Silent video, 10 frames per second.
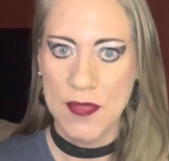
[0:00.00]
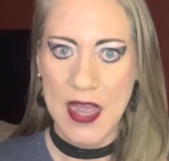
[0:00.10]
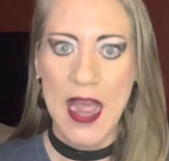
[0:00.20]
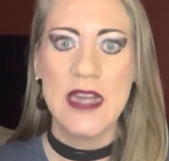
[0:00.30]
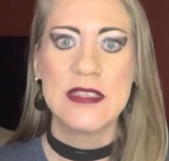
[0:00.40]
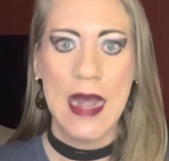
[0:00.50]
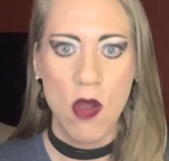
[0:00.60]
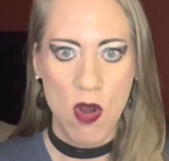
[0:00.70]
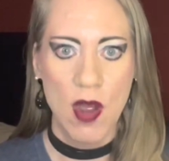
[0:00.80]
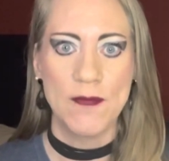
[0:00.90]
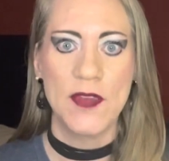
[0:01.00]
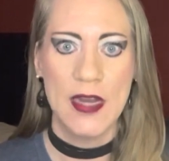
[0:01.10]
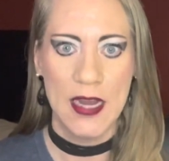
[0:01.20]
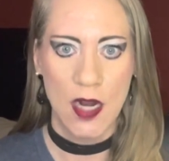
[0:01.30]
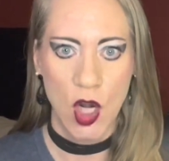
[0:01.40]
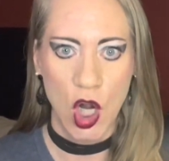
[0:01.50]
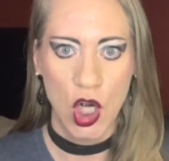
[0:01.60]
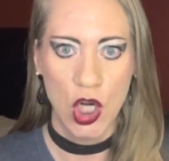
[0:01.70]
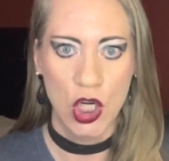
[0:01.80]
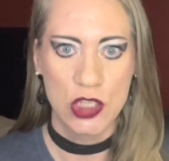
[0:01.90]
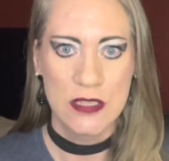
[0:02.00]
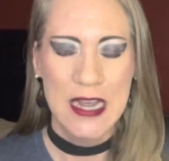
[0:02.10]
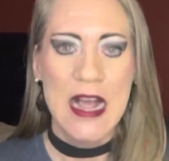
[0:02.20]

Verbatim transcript: That is how often it occurs.